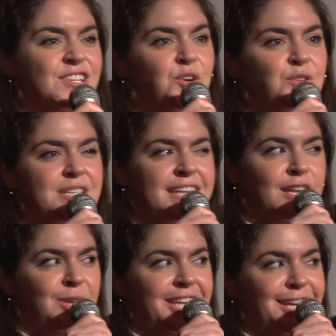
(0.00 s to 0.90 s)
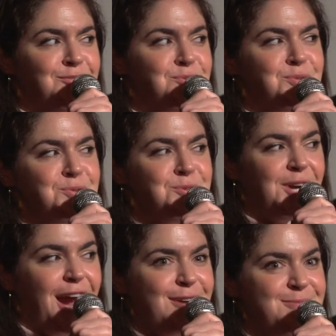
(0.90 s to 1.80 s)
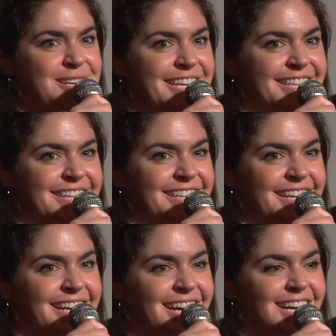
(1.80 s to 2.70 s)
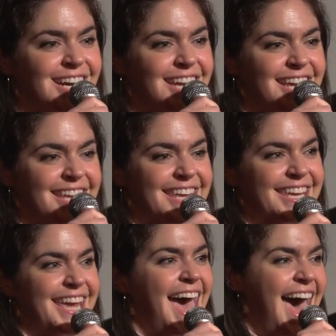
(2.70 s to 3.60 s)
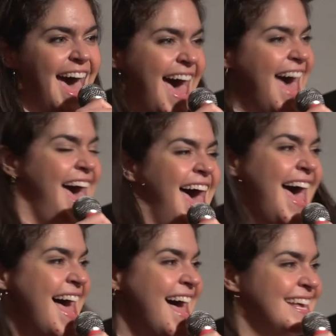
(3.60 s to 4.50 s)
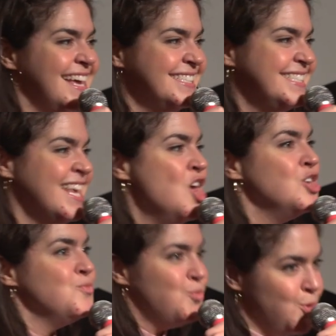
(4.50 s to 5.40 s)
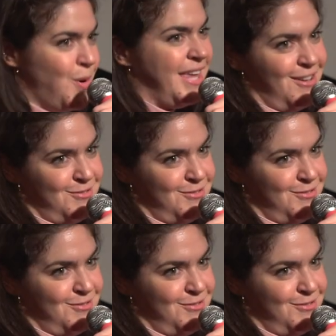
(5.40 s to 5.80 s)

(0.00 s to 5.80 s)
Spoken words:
So, does anybody like true crime in here? Yes! Woo, I